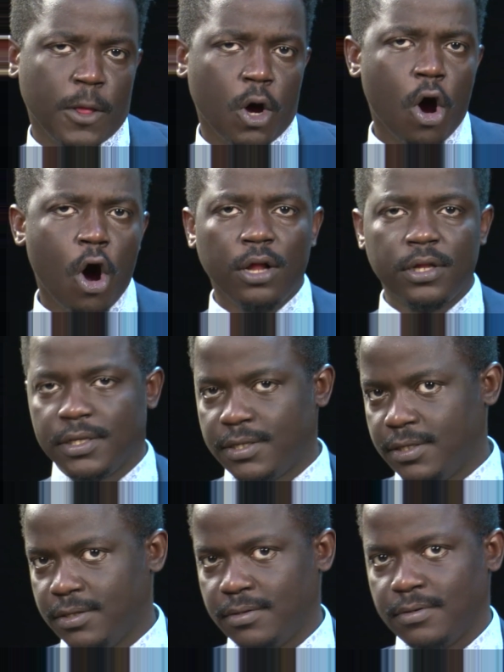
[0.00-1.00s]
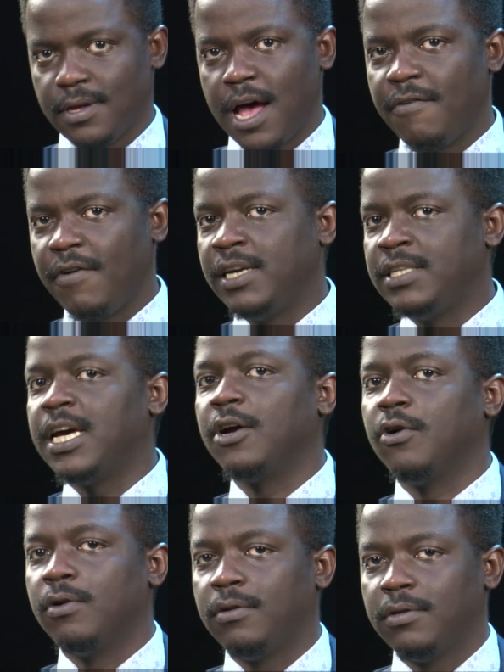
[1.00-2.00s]
All this are very
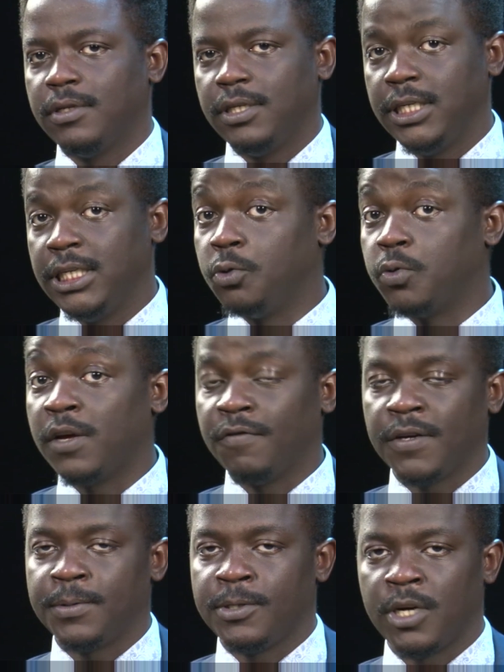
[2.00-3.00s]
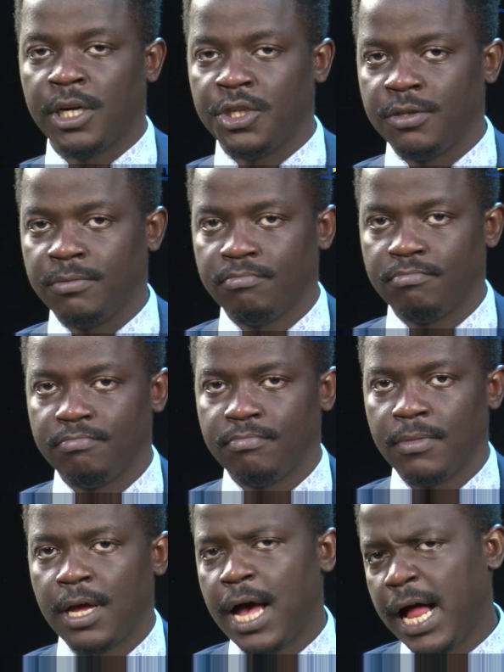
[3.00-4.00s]
integral into our investment strategy.
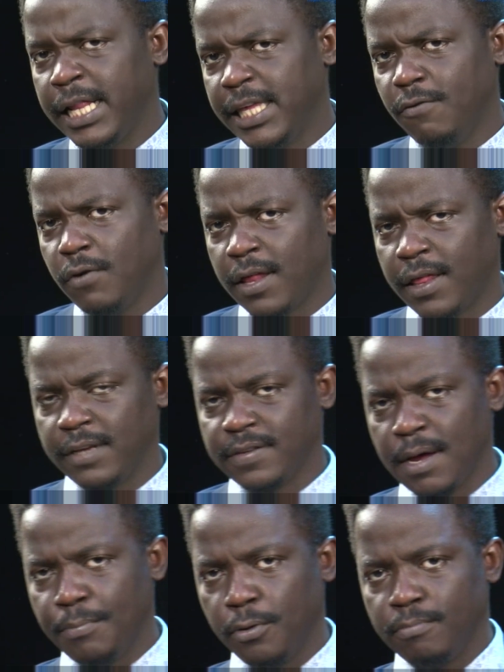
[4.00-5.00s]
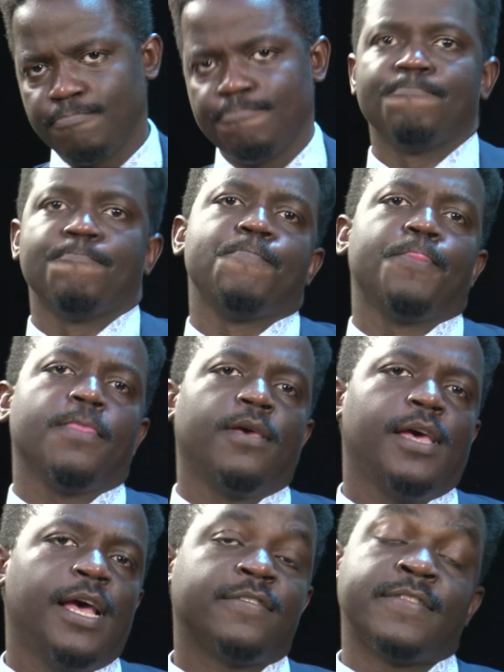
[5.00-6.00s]
I'll give you another example.
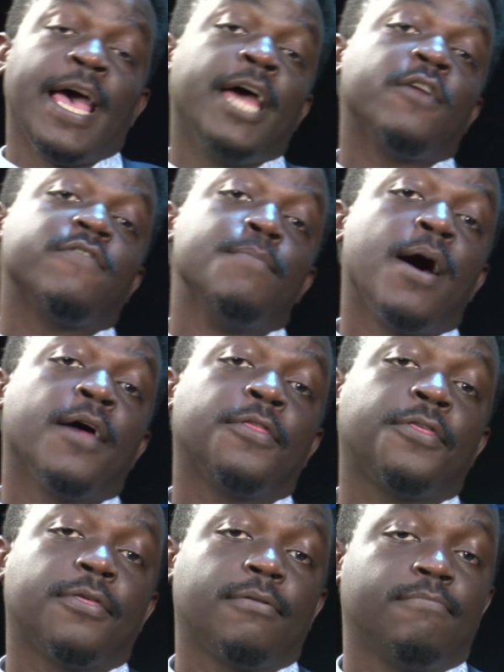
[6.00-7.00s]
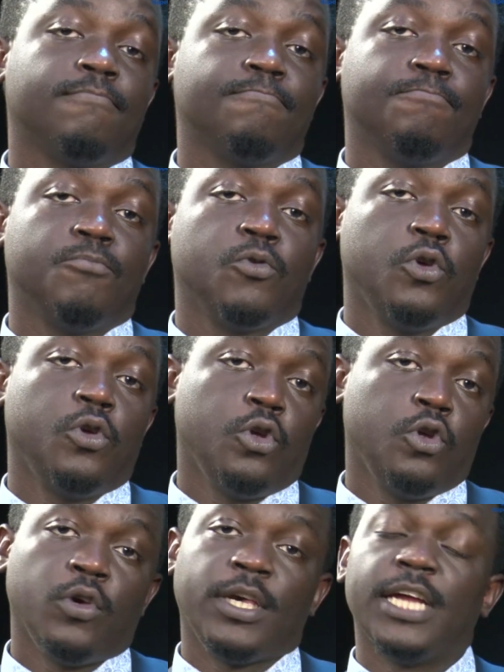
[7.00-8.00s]
It's the end of the month.
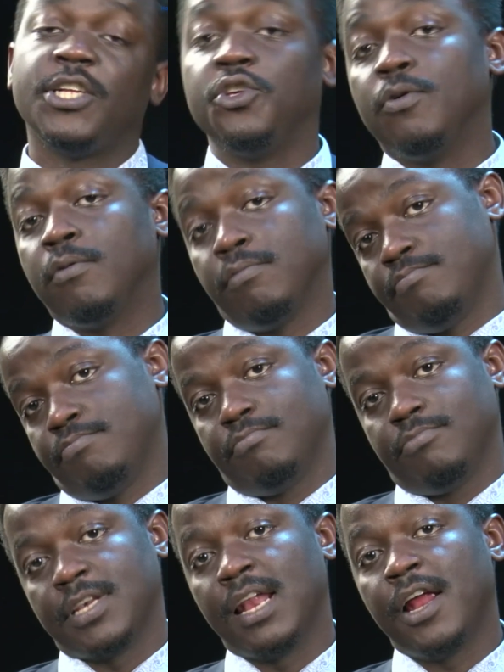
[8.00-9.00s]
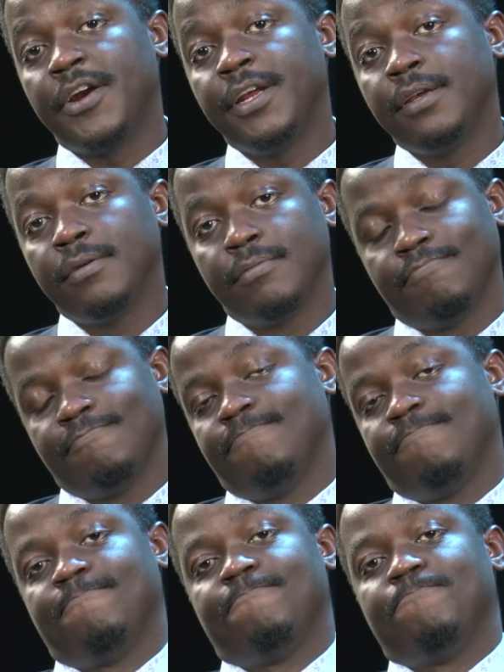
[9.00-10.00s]
You're getting your salary.
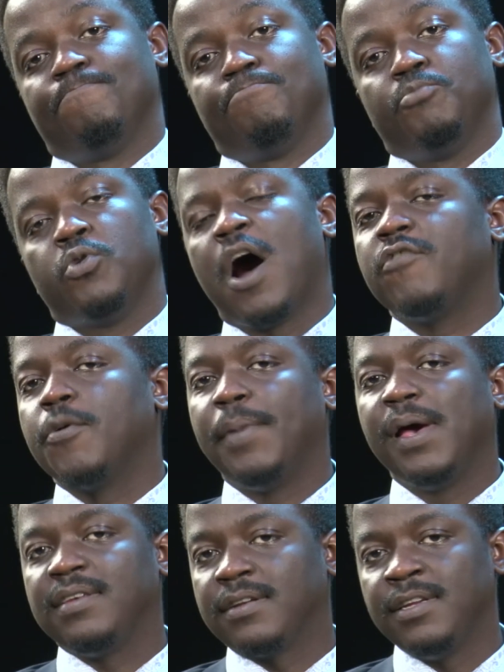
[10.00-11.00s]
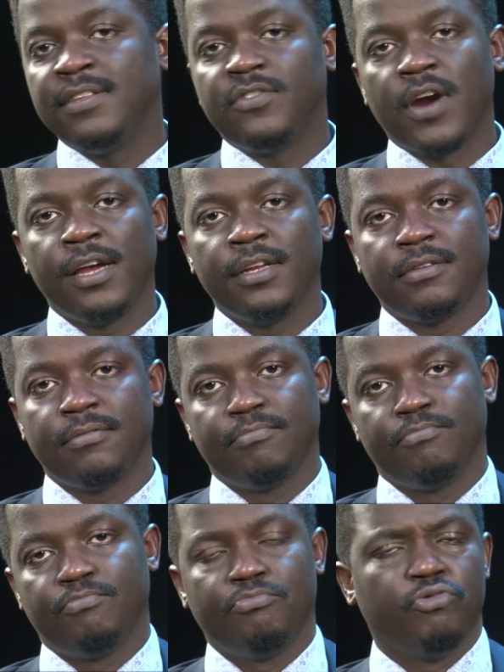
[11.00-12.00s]
You have your basic needs right,
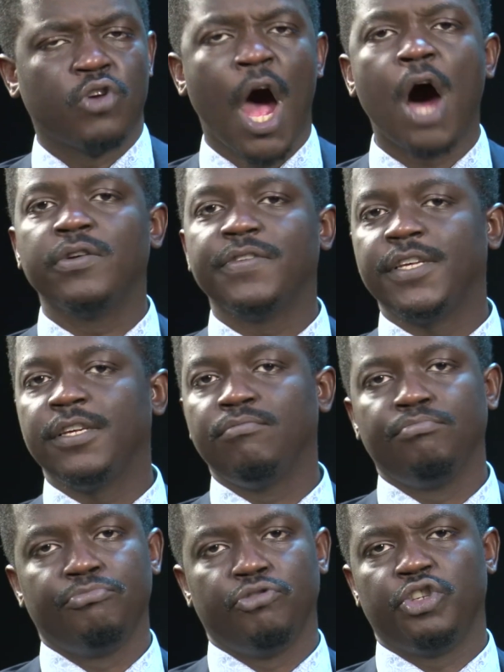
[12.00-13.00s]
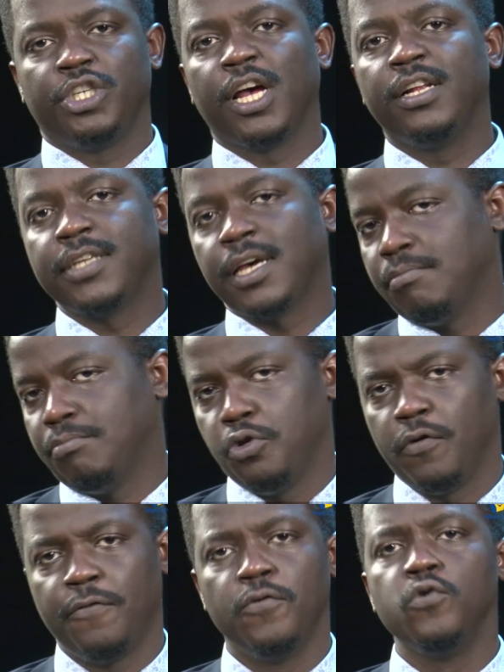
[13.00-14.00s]
your housing, your shelter, your
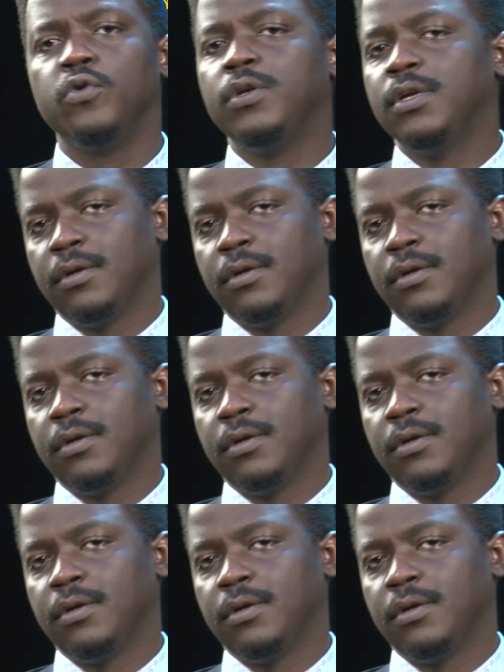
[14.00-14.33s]
food.